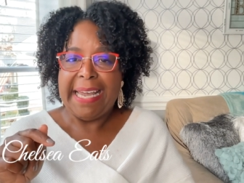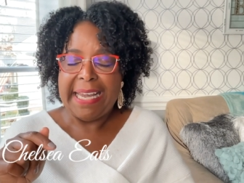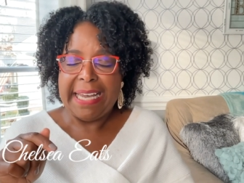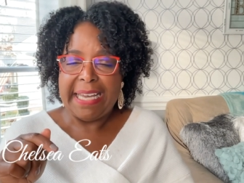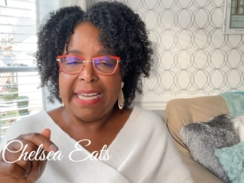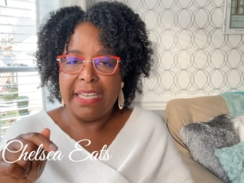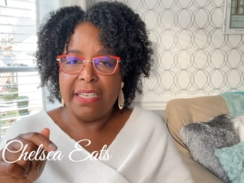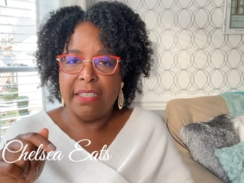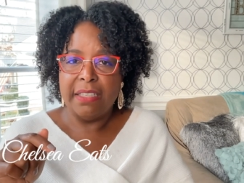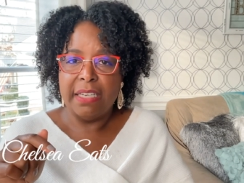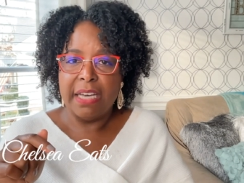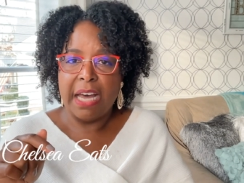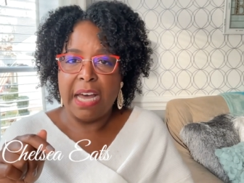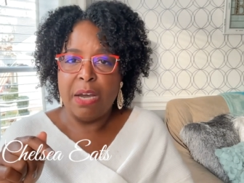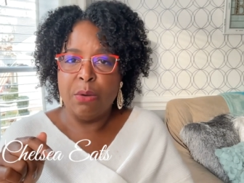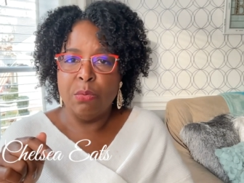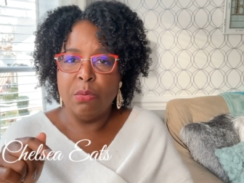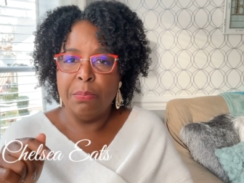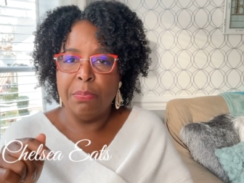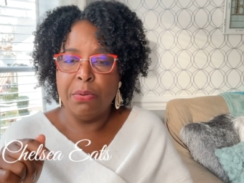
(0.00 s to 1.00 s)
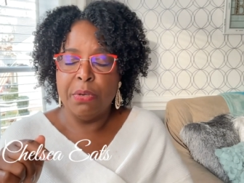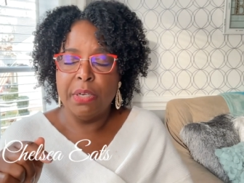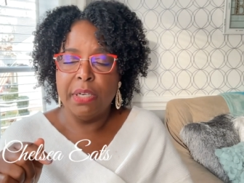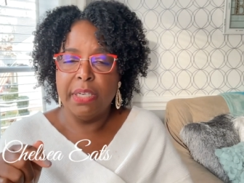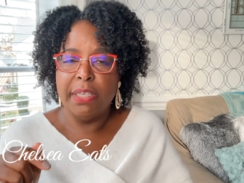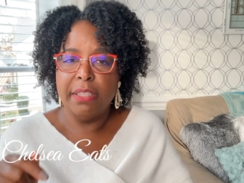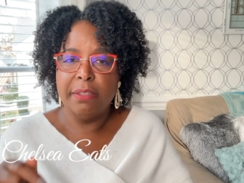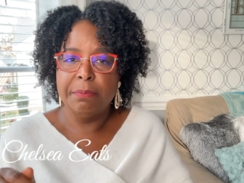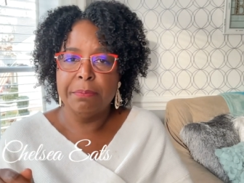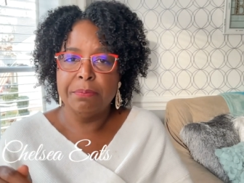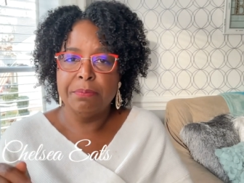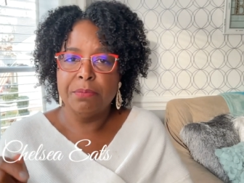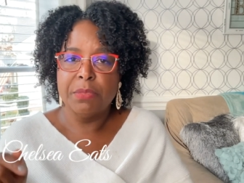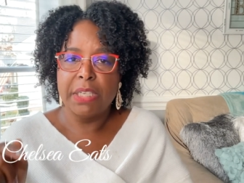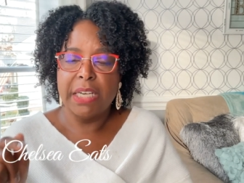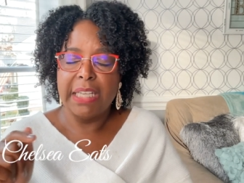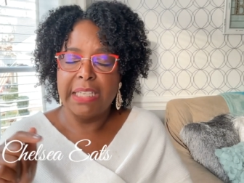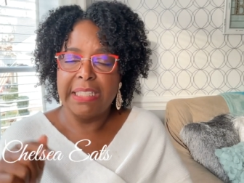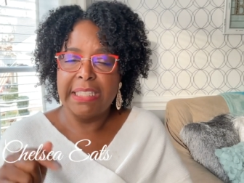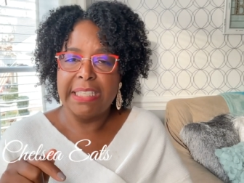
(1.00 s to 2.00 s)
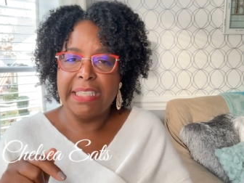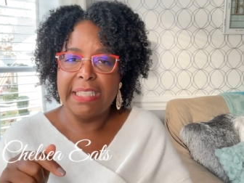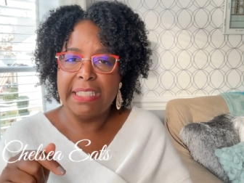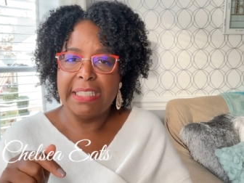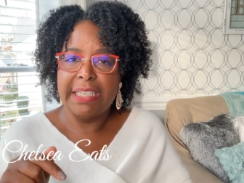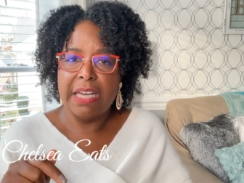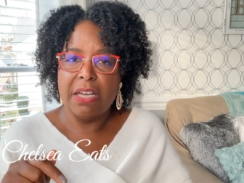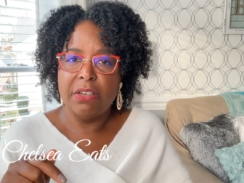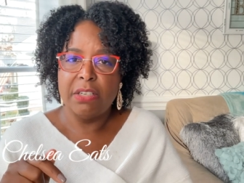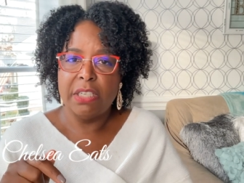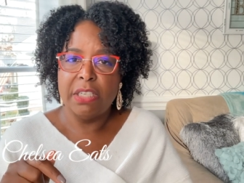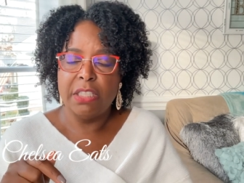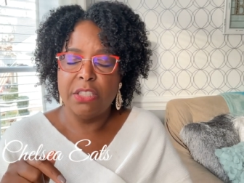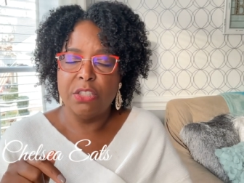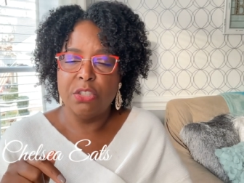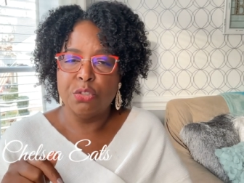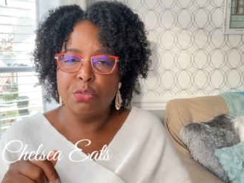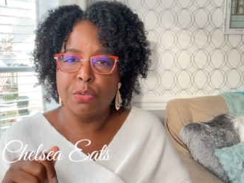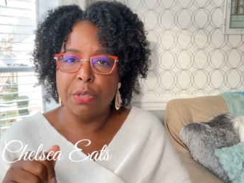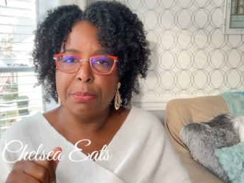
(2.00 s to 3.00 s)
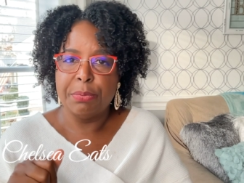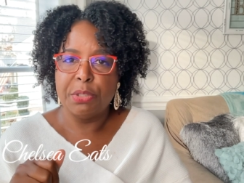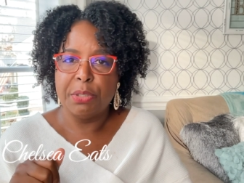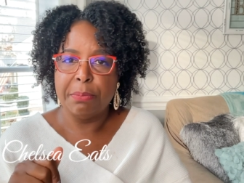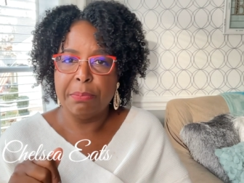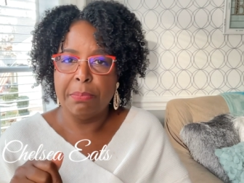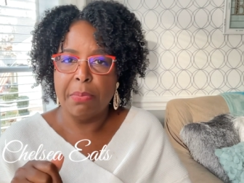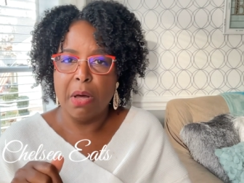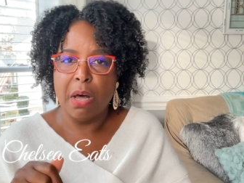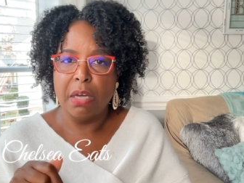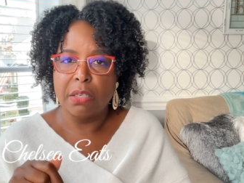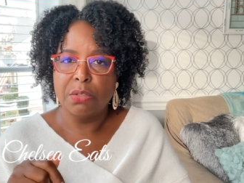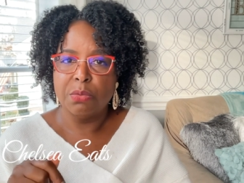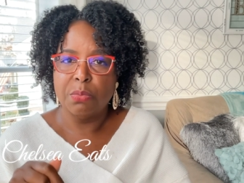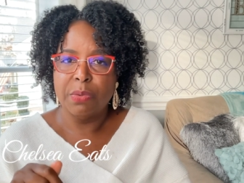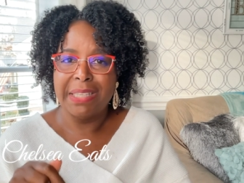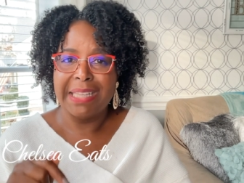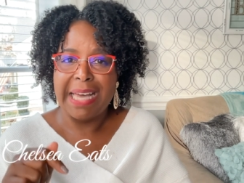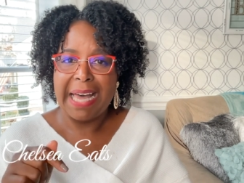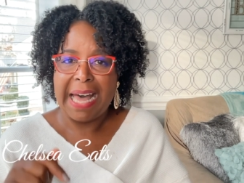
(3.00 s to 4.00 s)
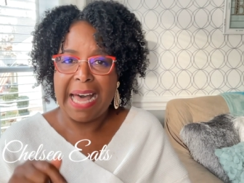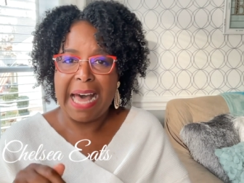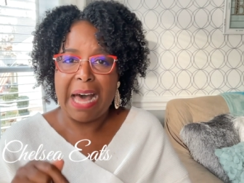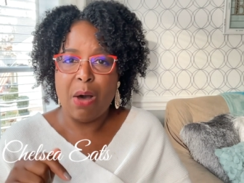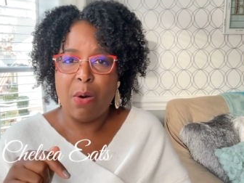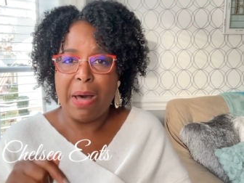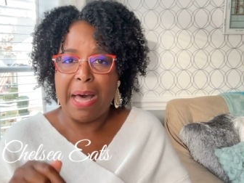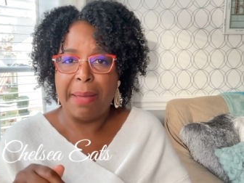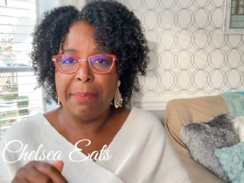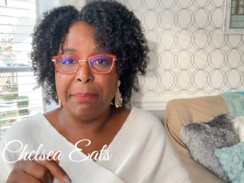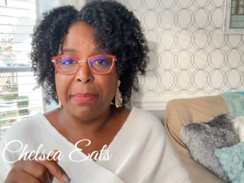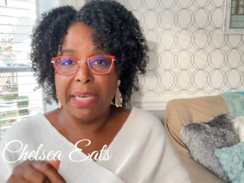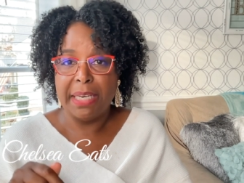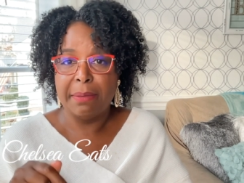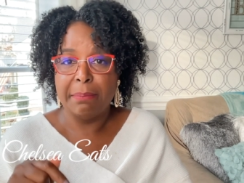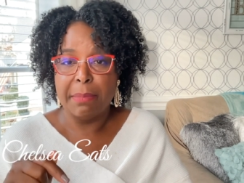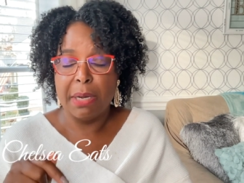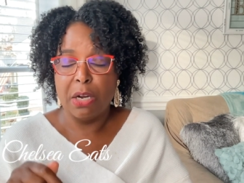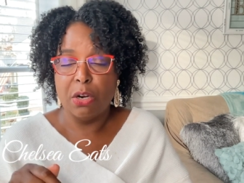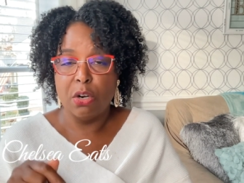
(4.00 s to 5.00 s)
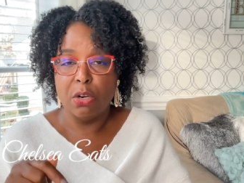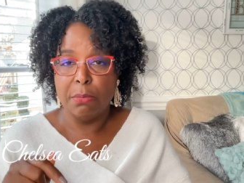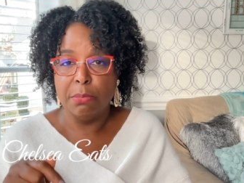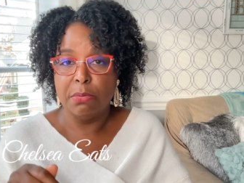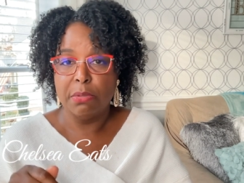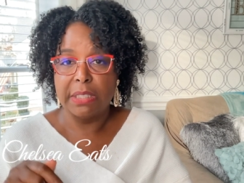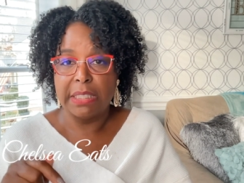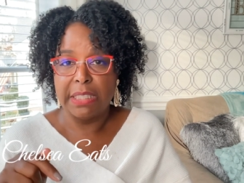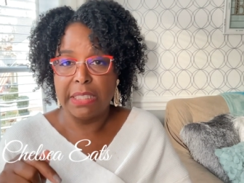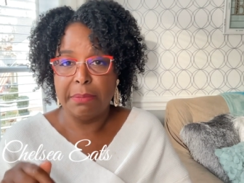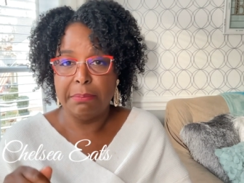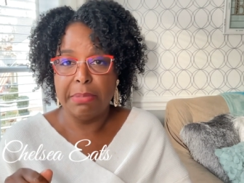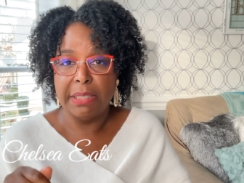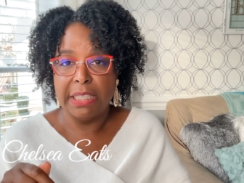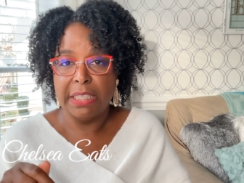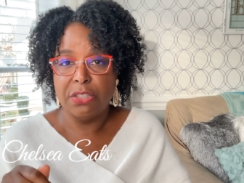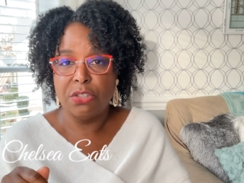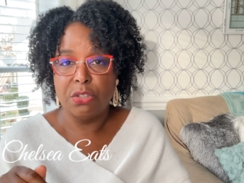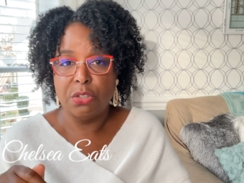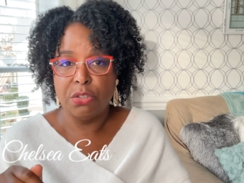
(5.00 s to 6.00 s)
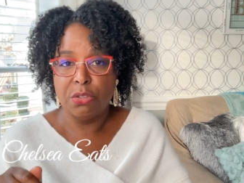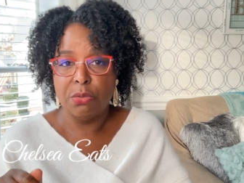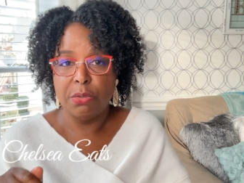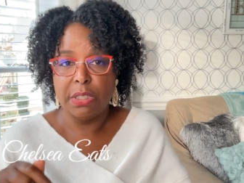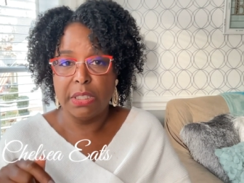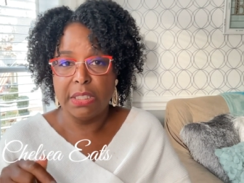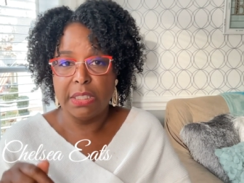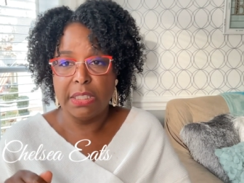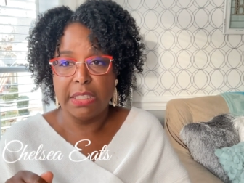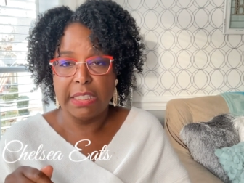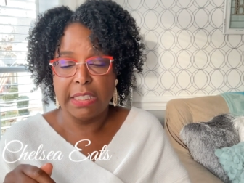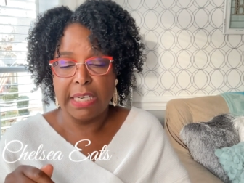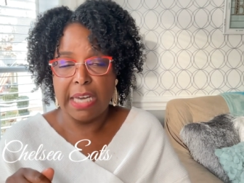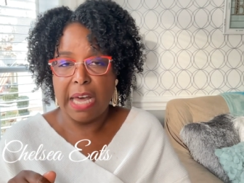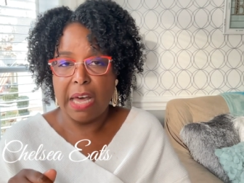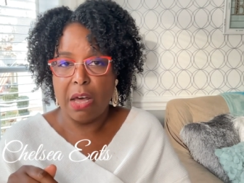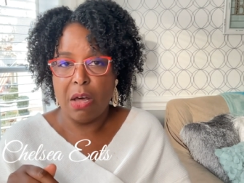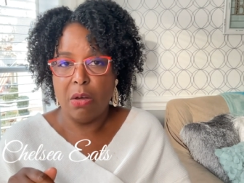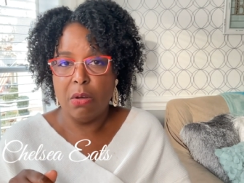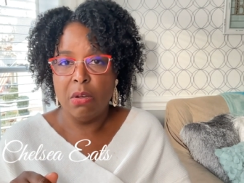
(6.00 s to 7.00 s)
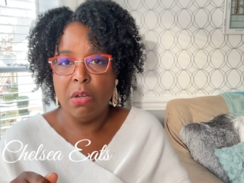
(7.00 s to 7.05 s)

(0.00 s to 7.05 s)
and I will put a link down in the description box with how I make my herbal tea blend, so you can see how,